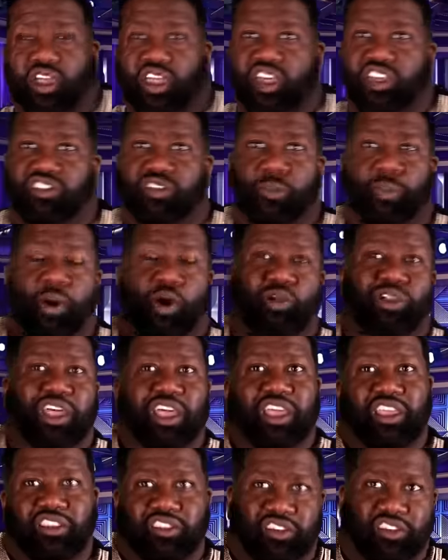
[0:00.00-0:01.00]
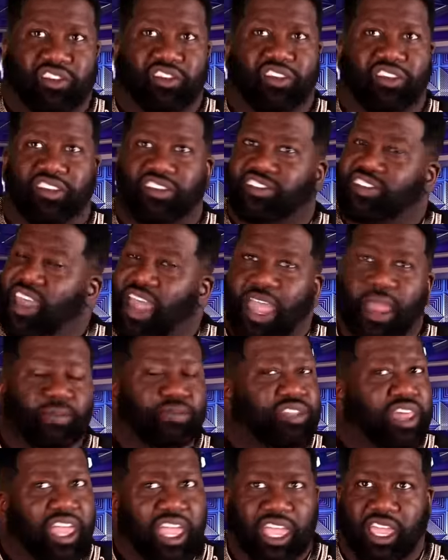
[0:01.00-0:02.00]
is the police.
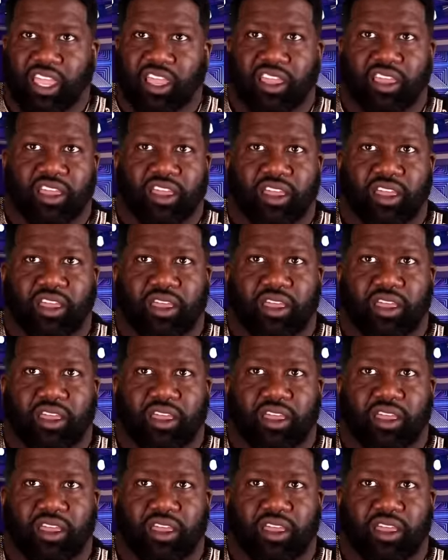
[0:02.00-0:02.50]
Same thing.